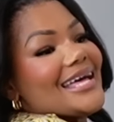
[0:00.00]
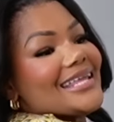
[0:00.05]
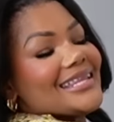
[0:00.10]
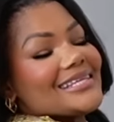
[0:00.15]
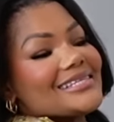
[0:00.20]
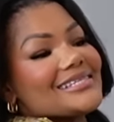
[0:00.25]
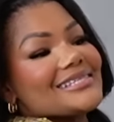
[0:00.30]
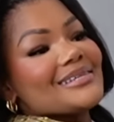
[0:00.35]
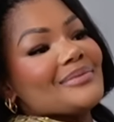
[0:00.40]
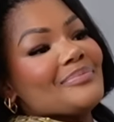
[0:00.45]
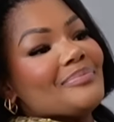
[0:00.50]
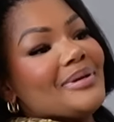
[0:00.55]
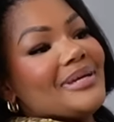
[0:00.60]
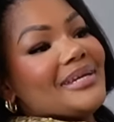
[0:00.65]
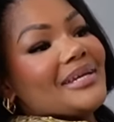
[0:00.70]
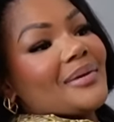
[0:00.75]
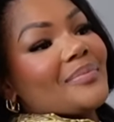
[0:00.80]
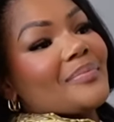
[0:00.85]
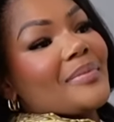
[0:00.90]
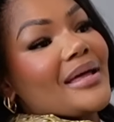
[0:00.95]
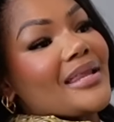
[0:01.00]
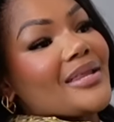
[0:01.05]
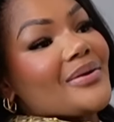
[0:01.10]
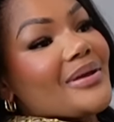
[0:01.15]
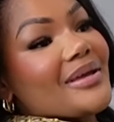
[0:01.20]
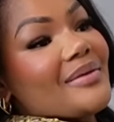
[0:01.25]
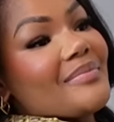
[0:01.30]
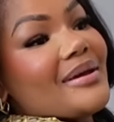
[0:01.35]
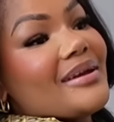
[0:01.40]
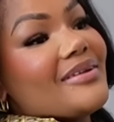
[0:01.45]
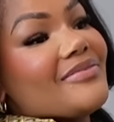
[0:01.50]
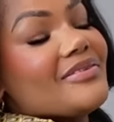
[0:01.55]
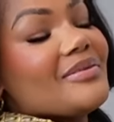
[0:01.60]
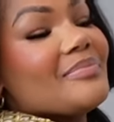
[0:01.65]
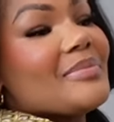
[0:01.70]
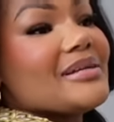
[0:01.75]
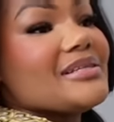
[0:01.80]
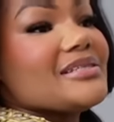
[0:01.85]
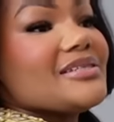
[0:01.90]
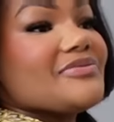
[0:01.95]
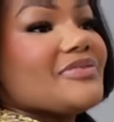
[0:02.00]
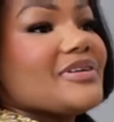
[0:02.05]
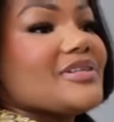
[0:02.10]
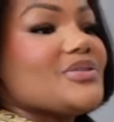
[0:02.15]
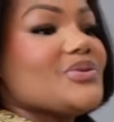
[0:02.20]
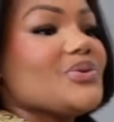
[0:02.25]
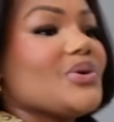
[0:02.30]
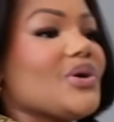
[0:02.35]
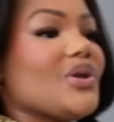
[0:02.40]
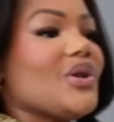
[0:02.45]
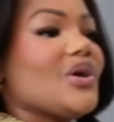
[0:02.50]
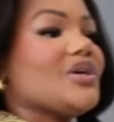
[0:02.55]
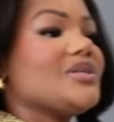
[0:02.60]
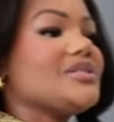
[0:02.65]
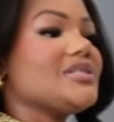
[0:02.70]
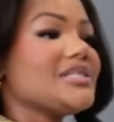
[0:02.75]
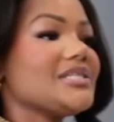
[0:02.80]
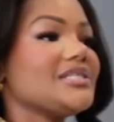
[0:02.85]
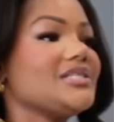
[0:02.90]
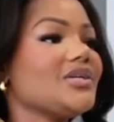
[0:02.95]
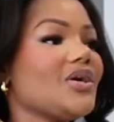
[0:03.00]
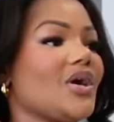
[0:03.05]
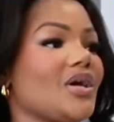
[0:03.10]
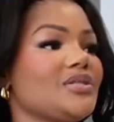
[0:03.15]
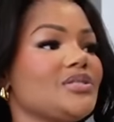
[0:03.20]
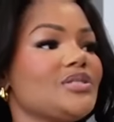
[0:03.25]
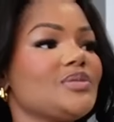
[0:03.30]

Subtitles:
This is a medium, by the way. Imagine if I took a large. It's gone